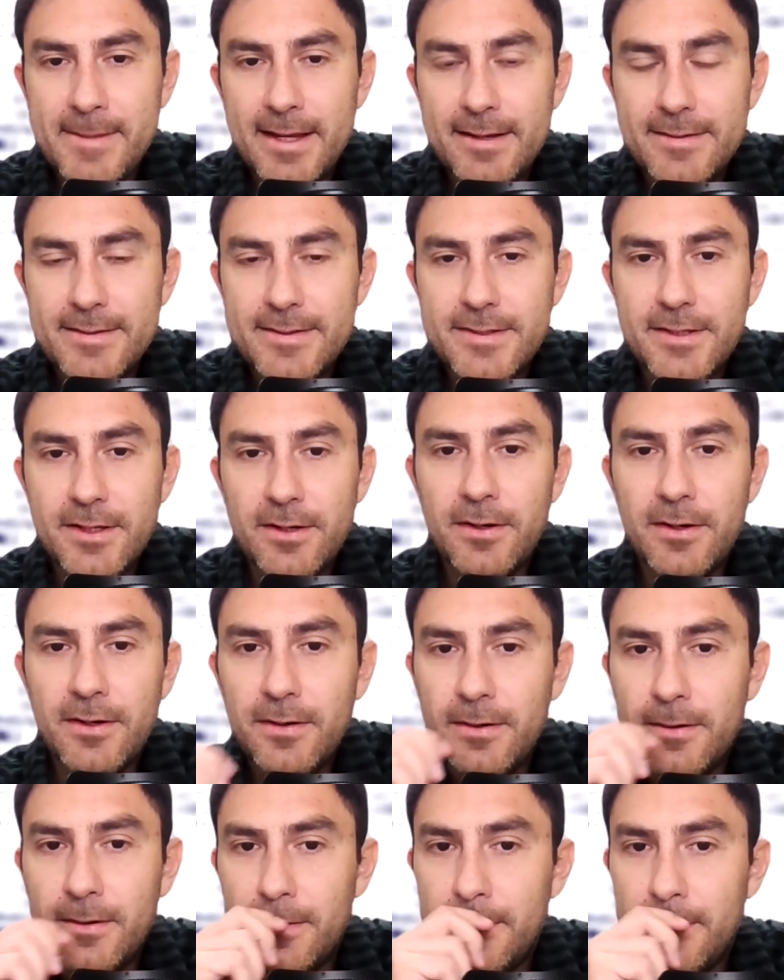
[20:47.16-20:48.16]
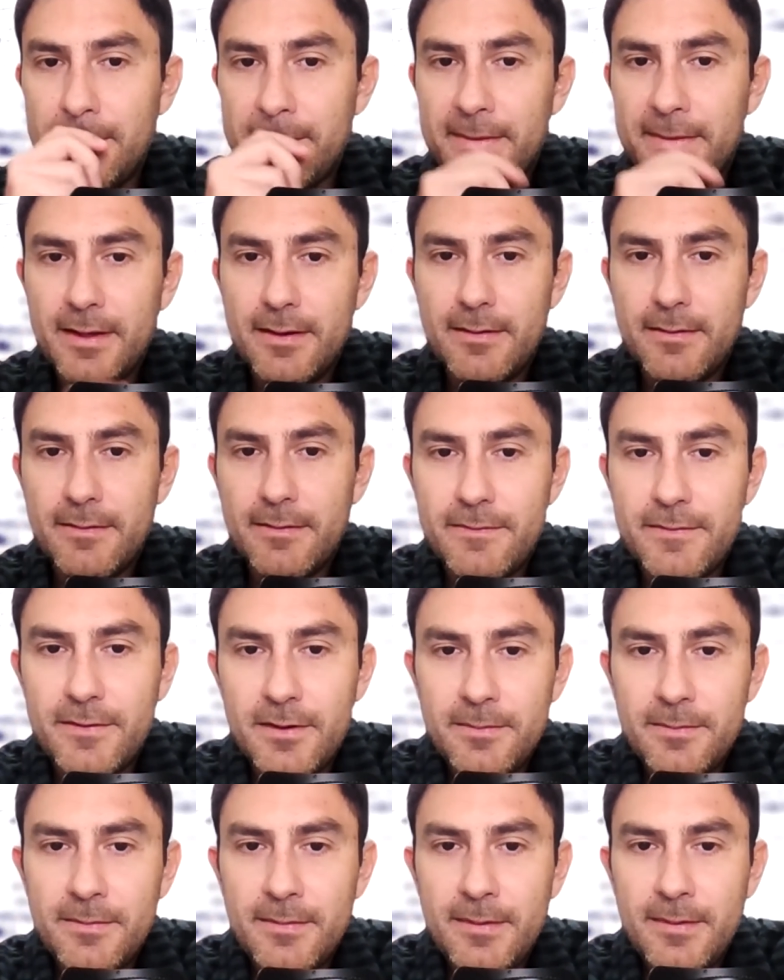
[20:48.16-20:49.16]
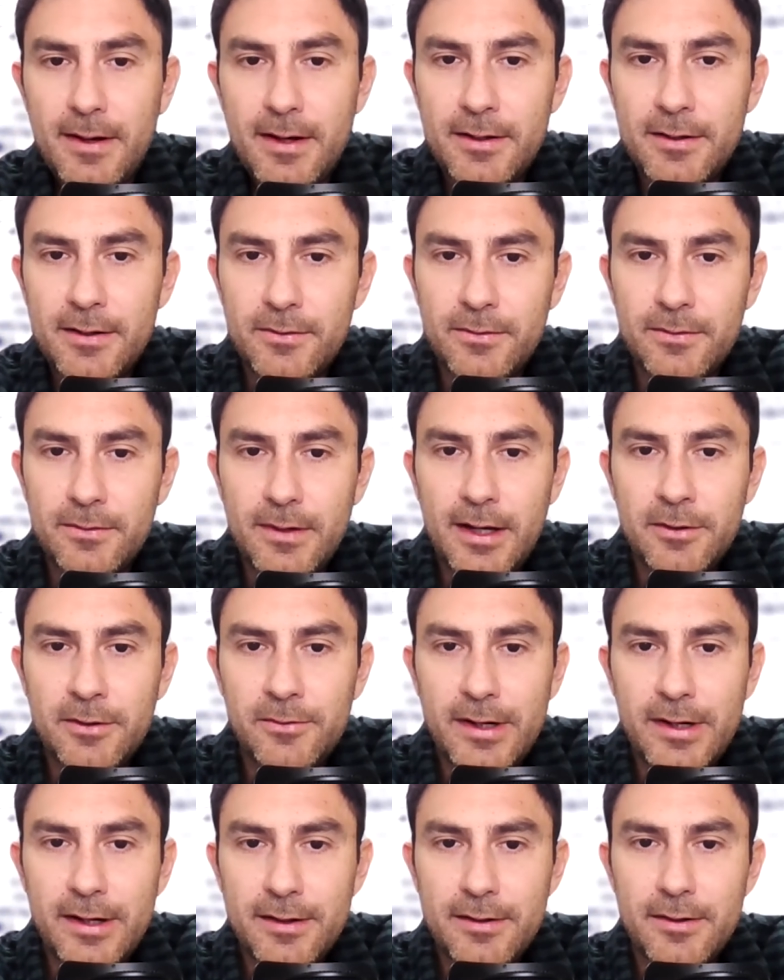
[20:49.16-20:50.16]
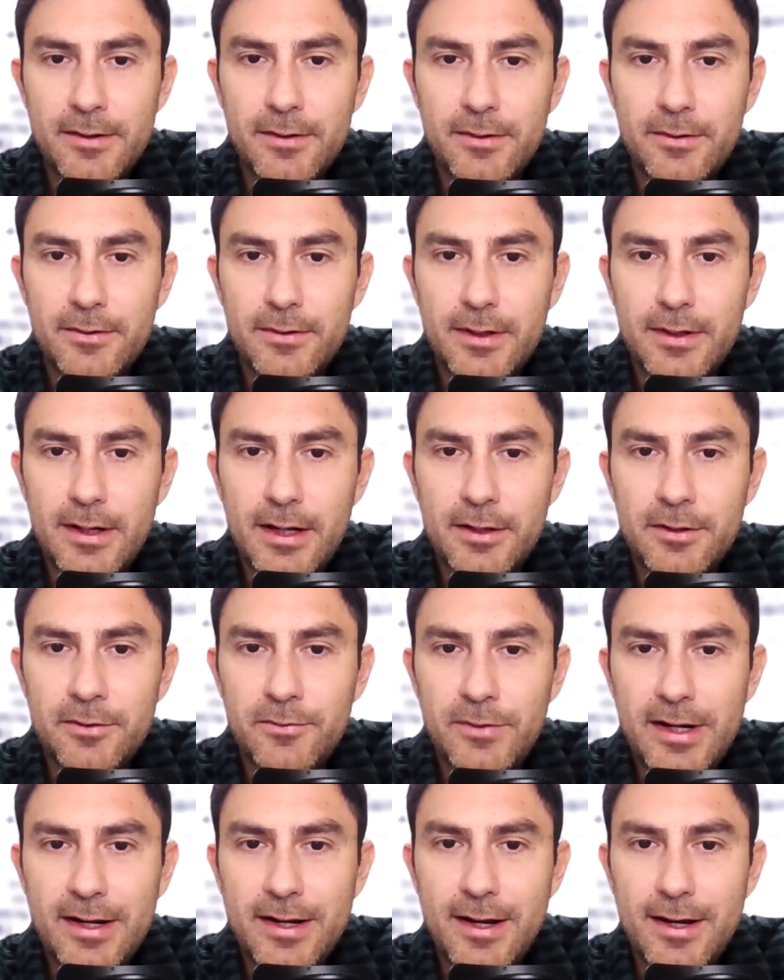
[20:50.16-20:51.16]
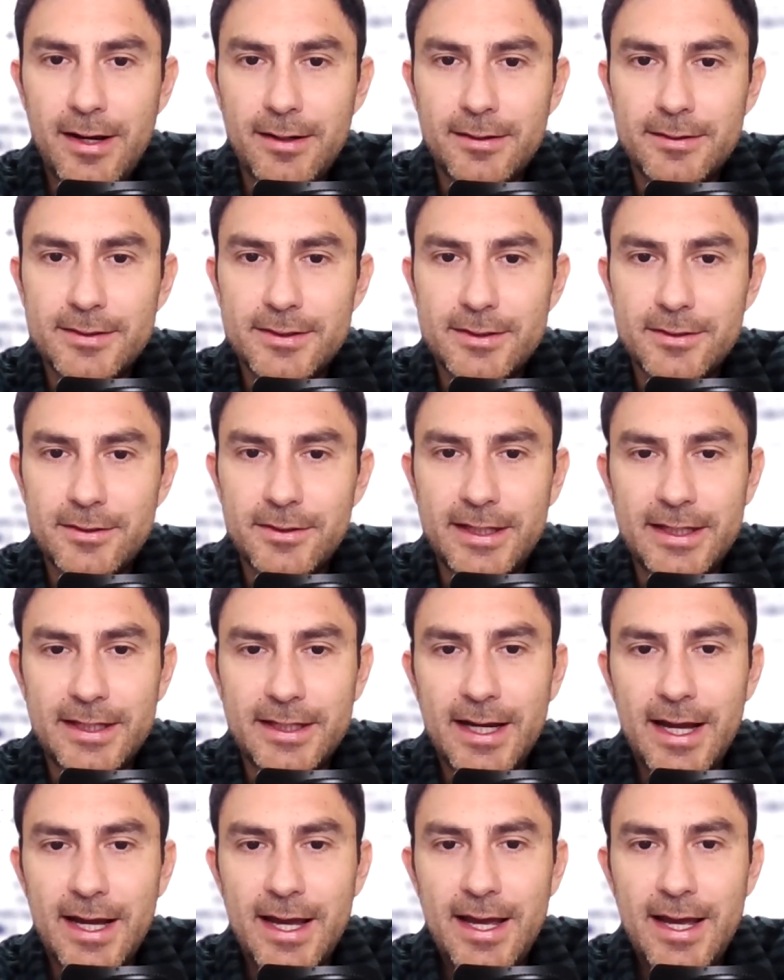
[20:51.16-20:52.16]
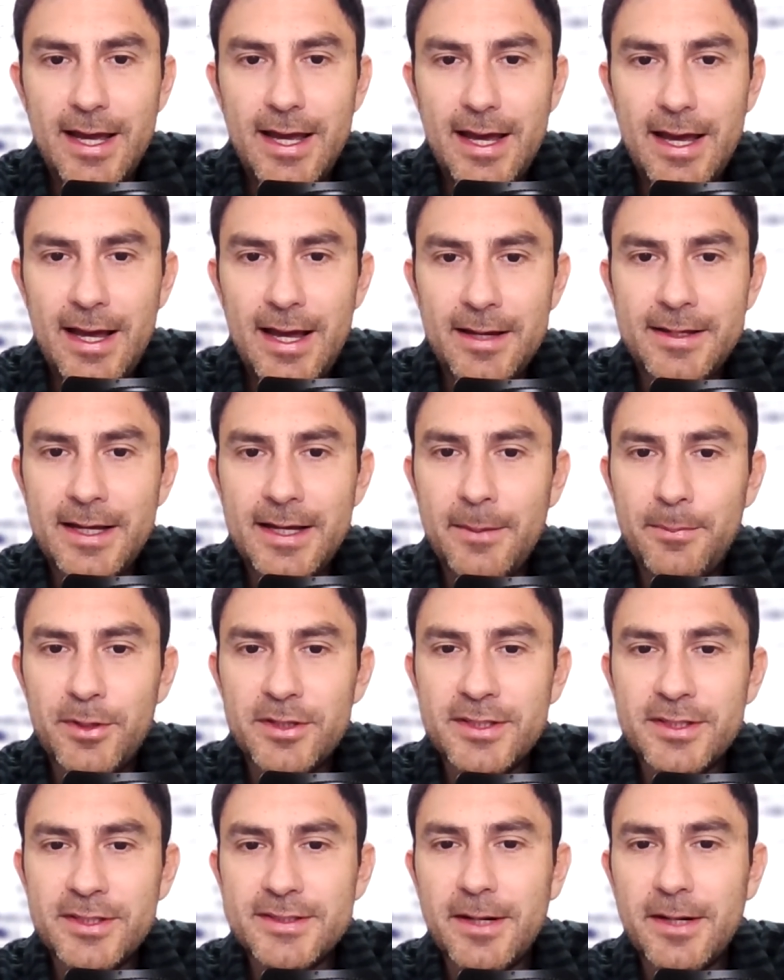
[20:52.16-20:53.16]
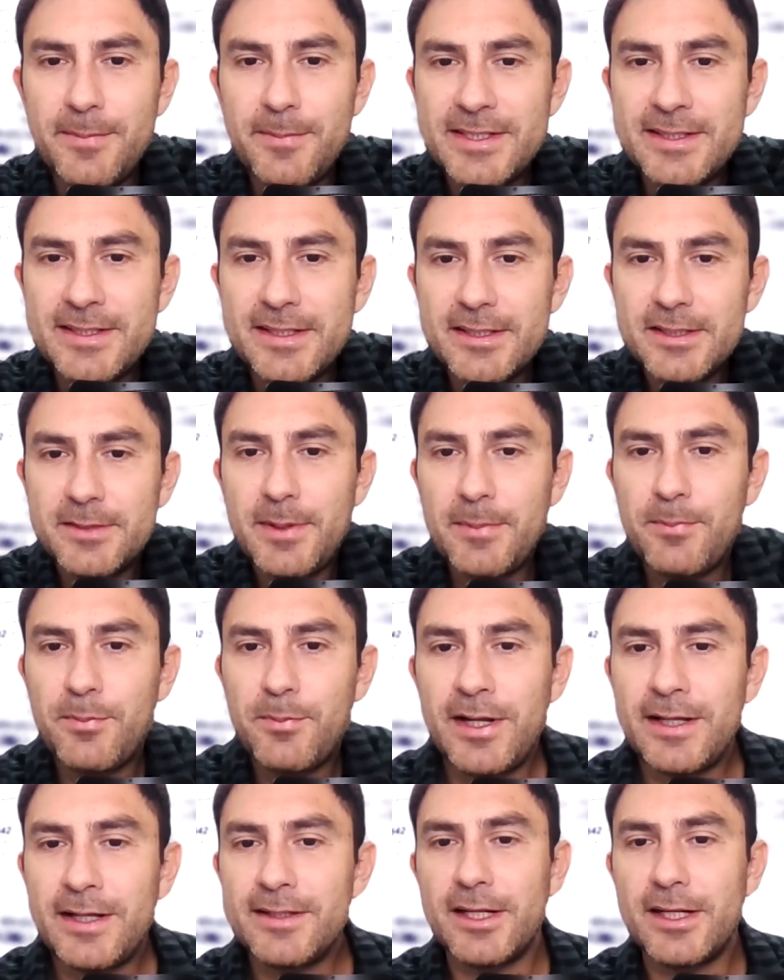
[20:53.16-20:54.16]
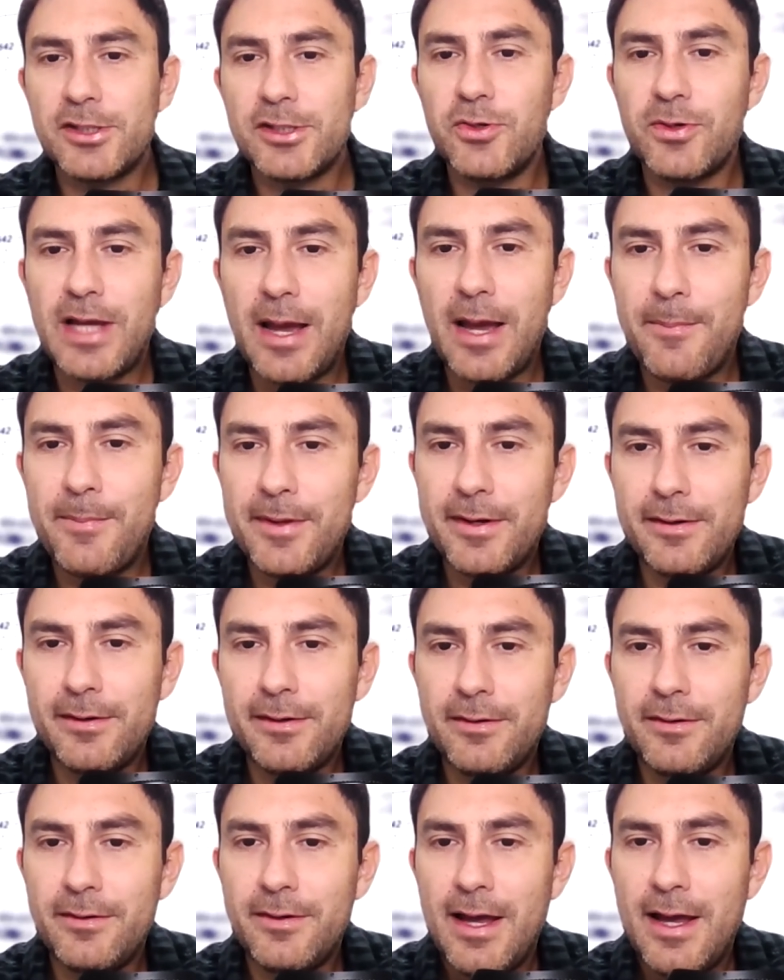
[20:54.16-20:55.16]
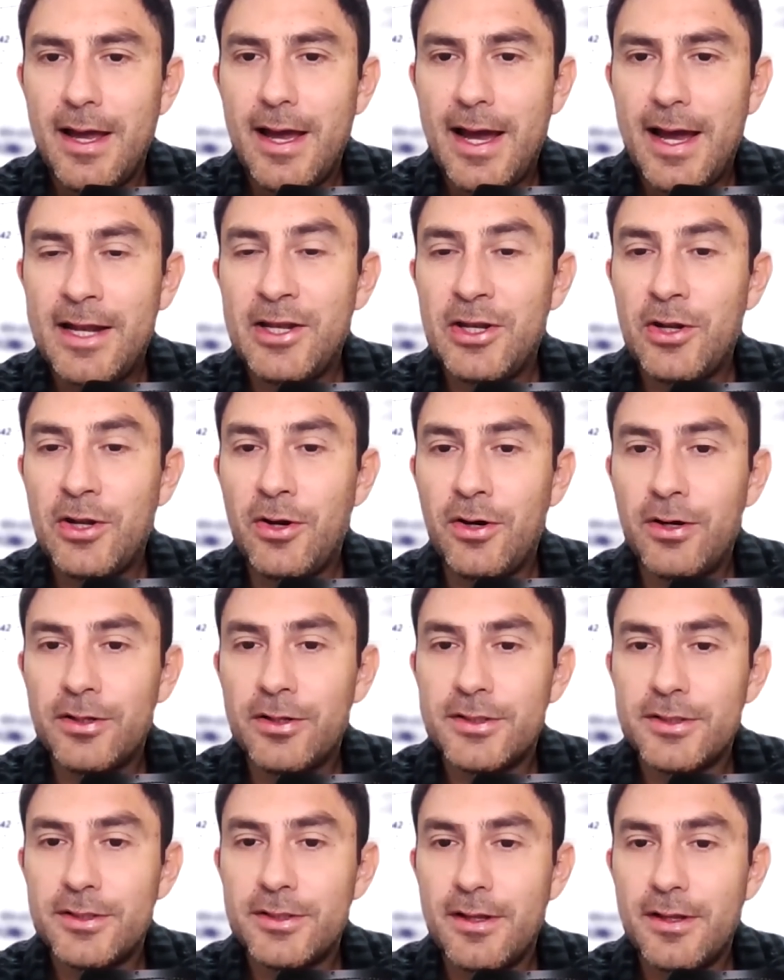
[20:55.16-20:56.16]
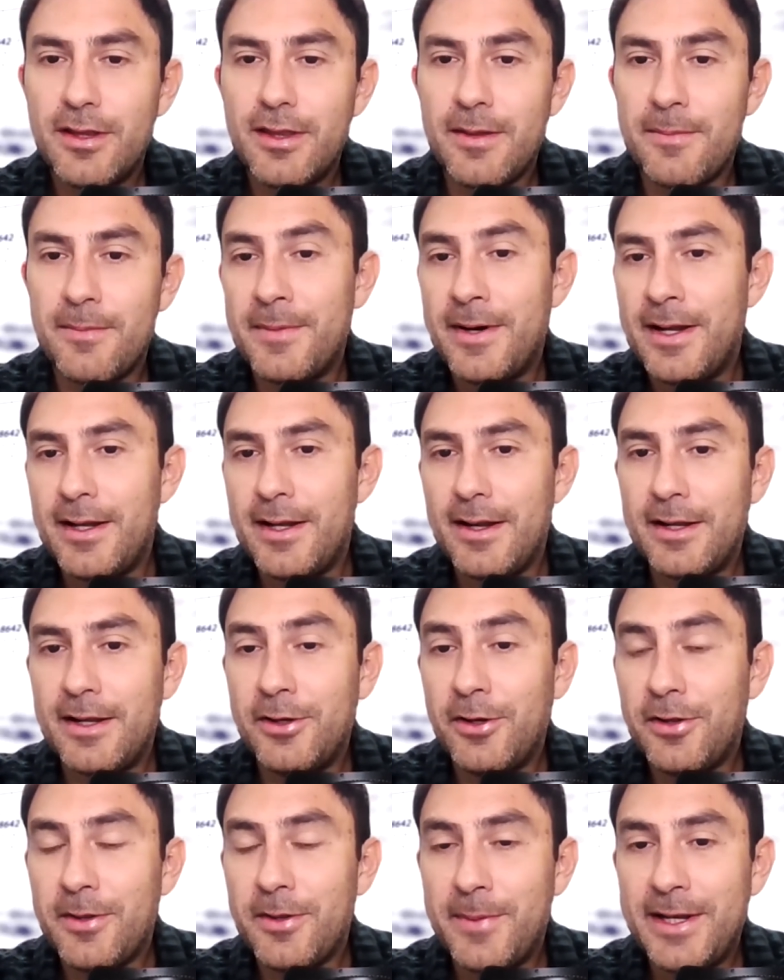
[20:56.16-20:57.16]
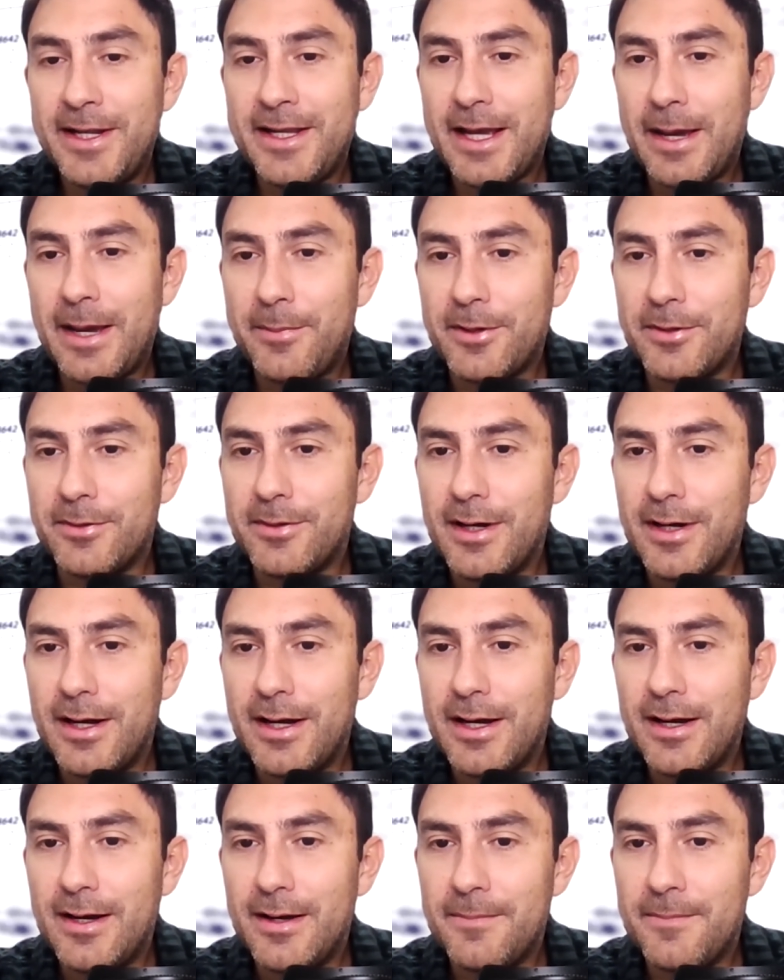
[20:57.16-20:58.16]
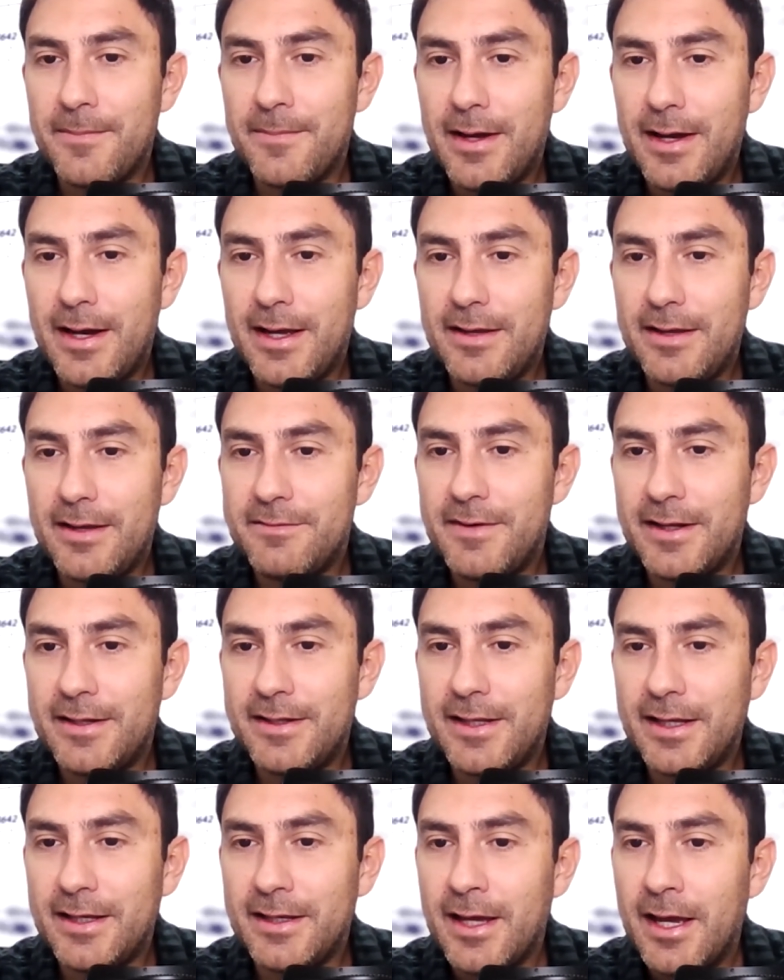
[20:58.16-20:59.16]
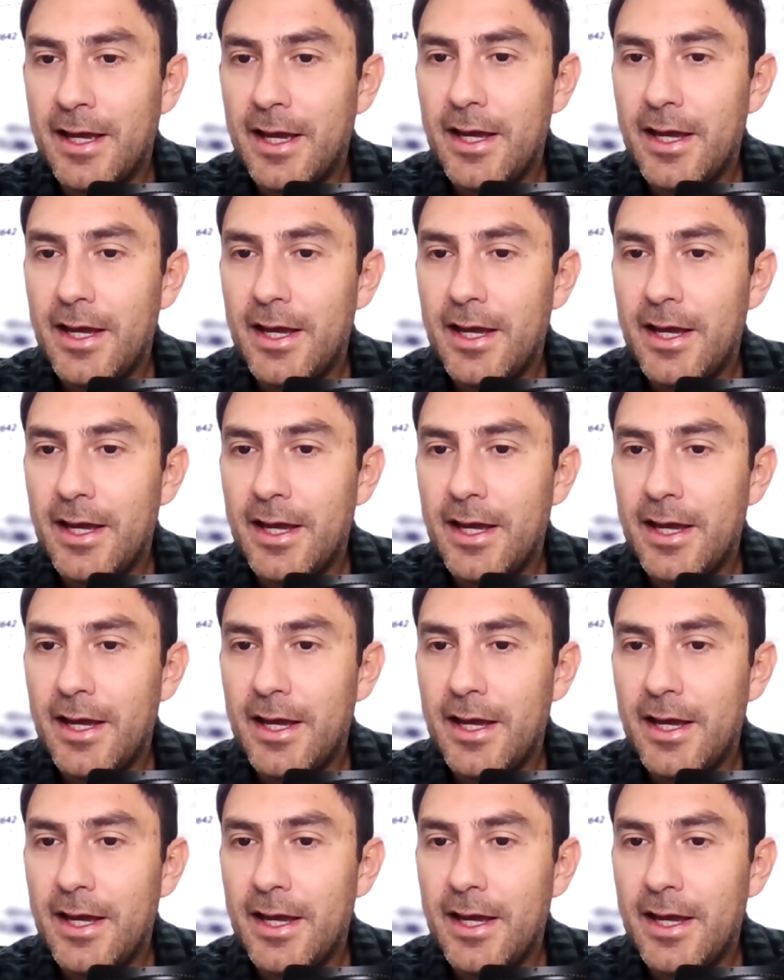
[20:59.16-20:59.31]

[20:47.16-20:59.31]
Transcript: So from Anuradha, sorry. Can a person start a business by putting intellectual capital and not the money capital, i.e. funding,